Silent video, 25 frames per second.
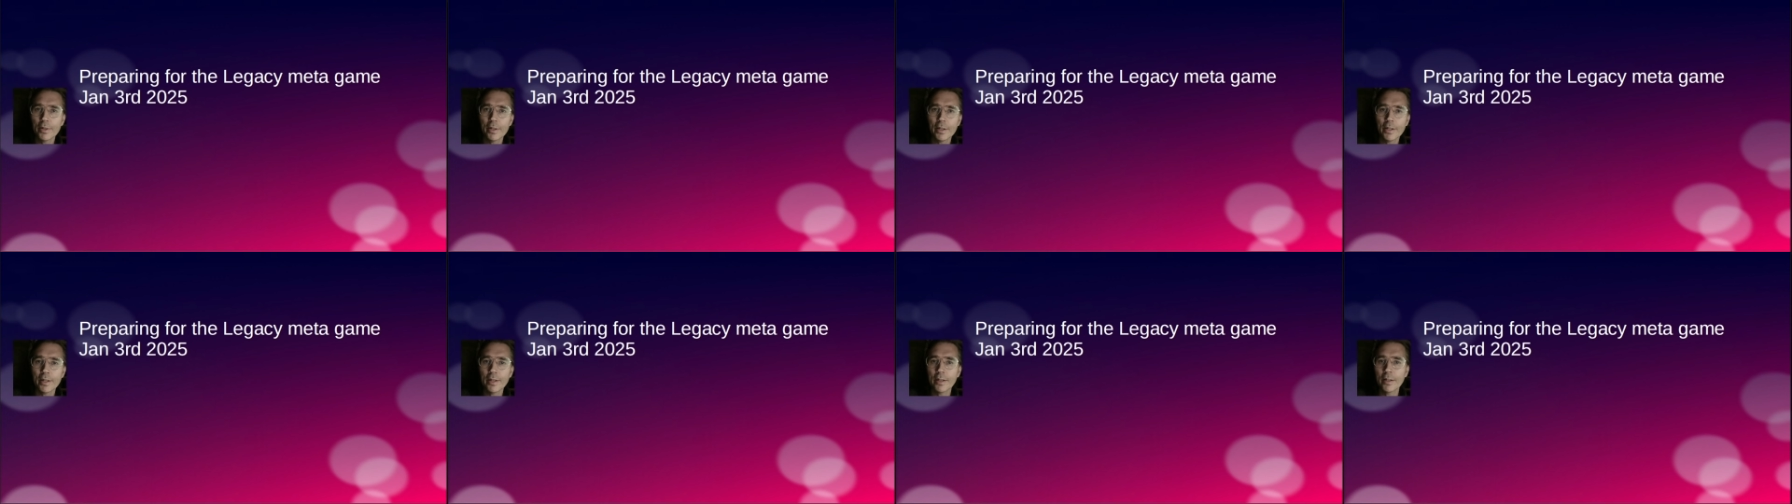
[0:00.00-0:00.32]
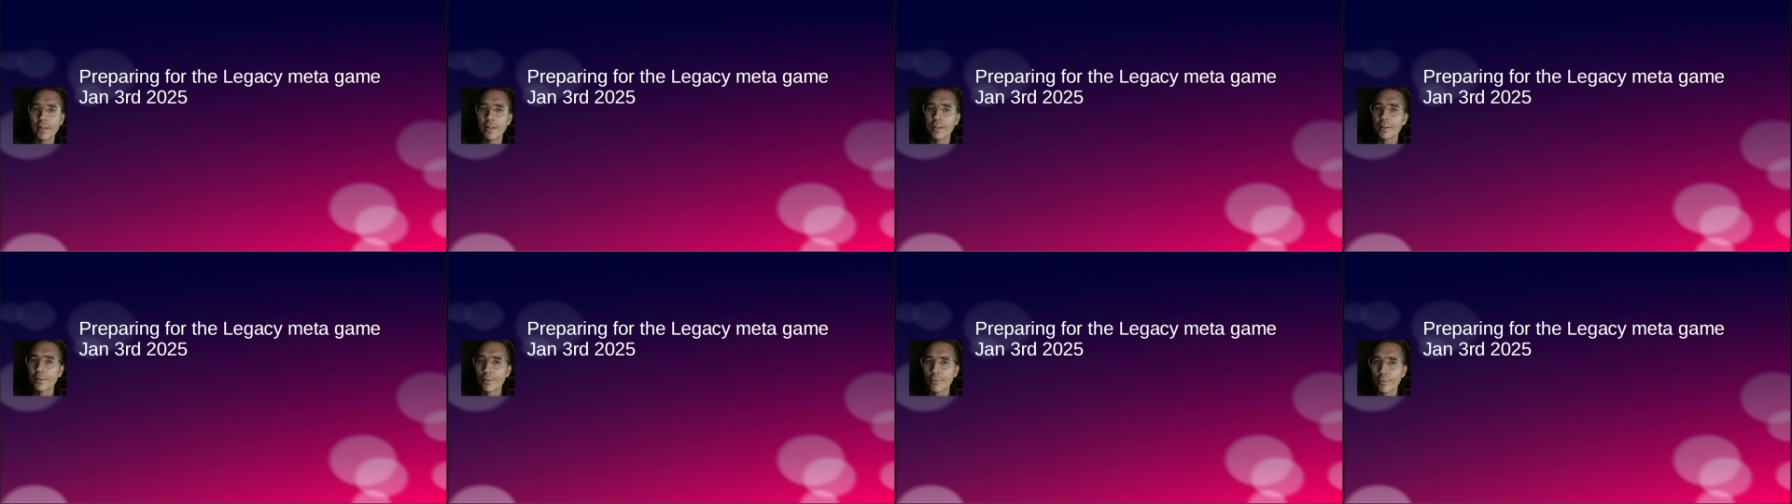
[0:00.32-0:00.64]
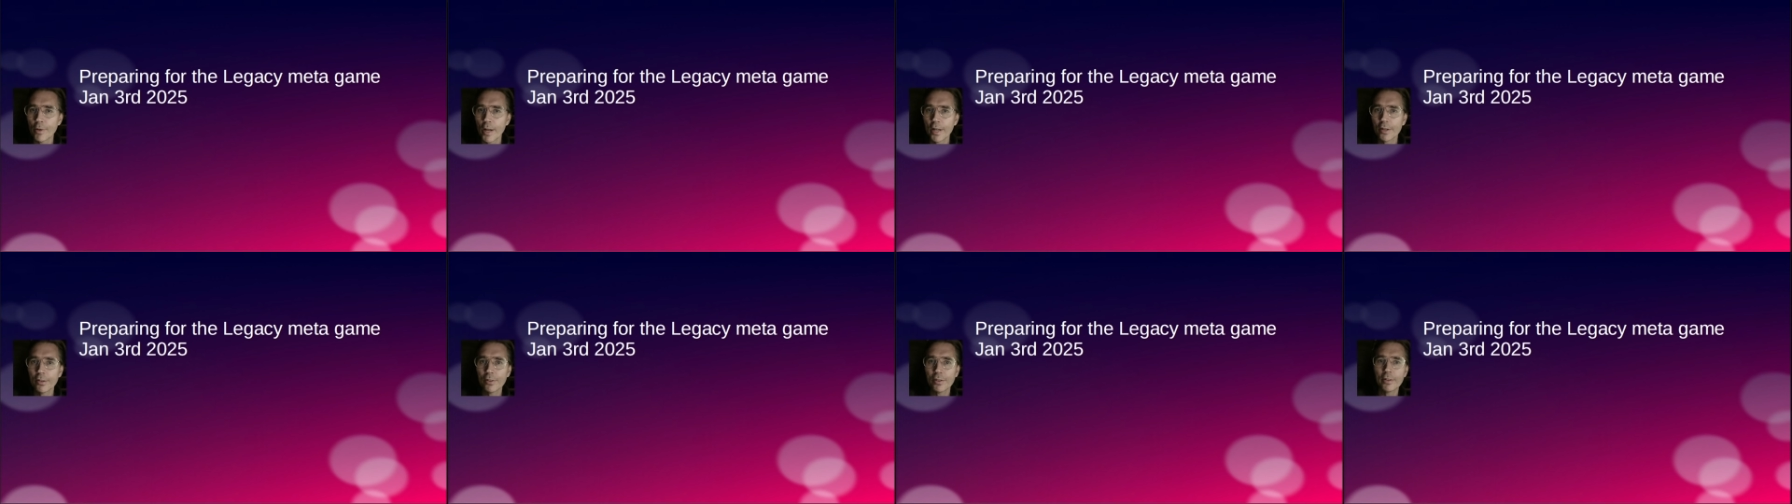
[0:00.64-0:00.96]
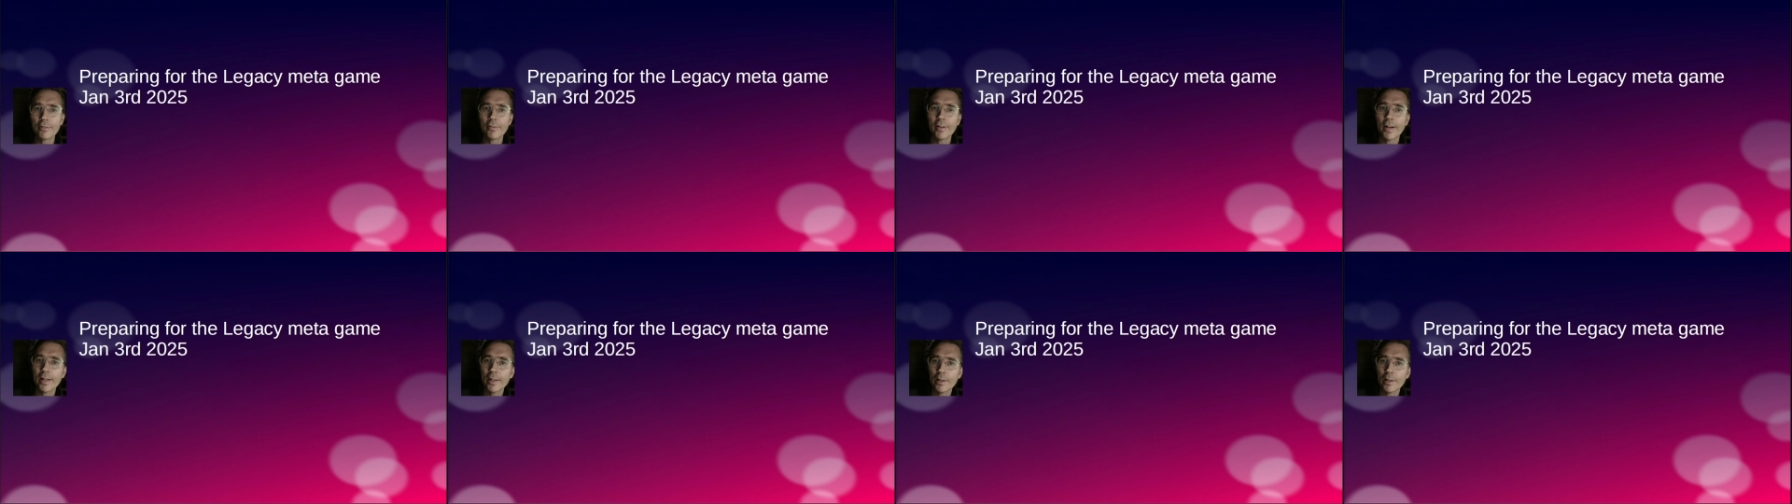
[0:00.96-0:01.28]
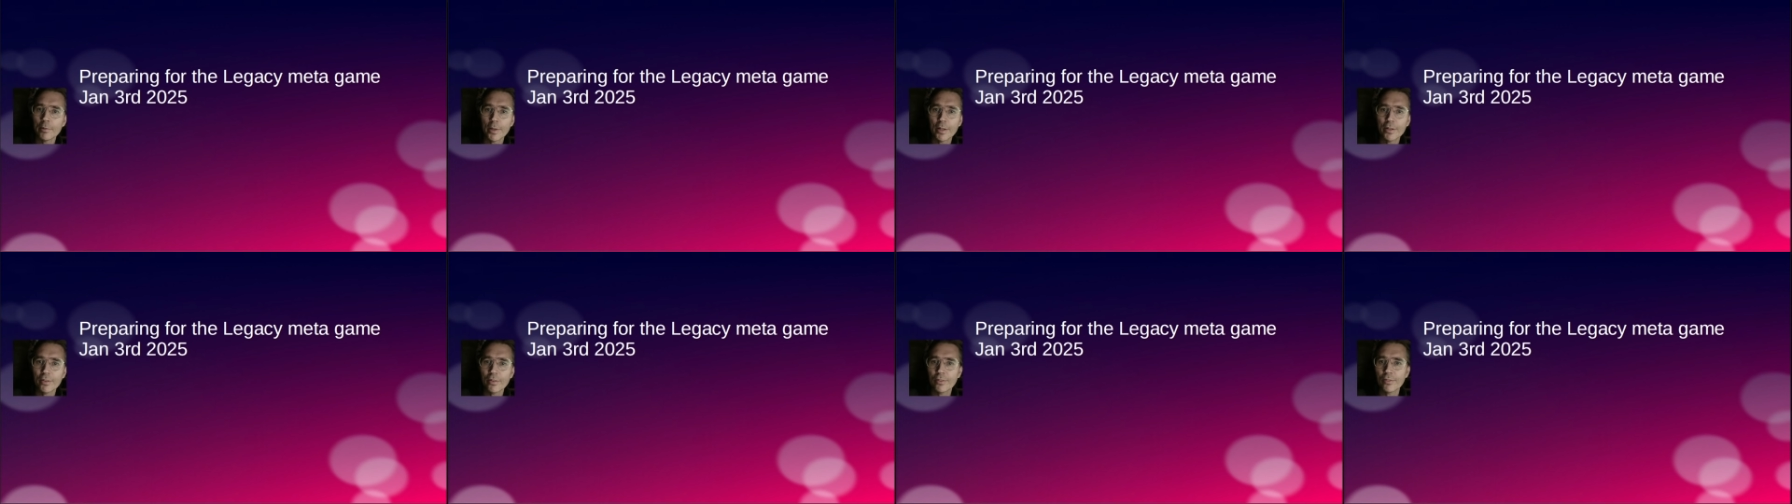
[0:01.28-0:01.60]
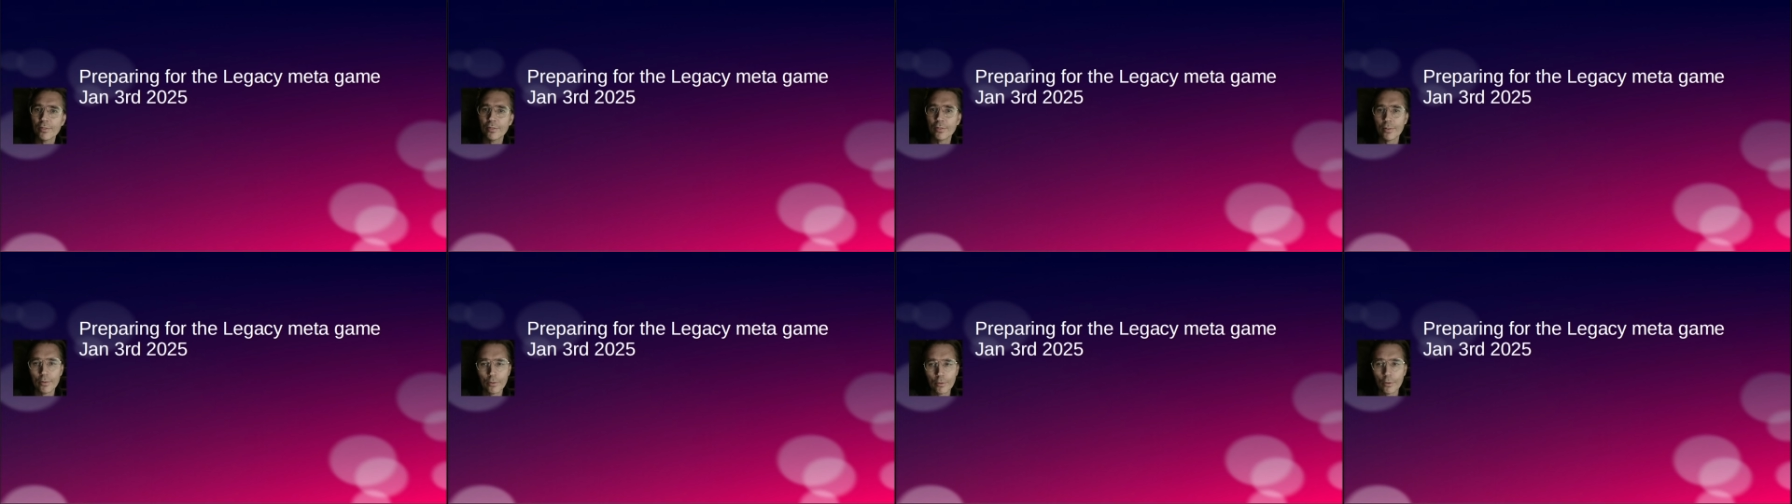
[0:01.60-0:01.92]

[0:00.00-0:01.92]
interactive elements,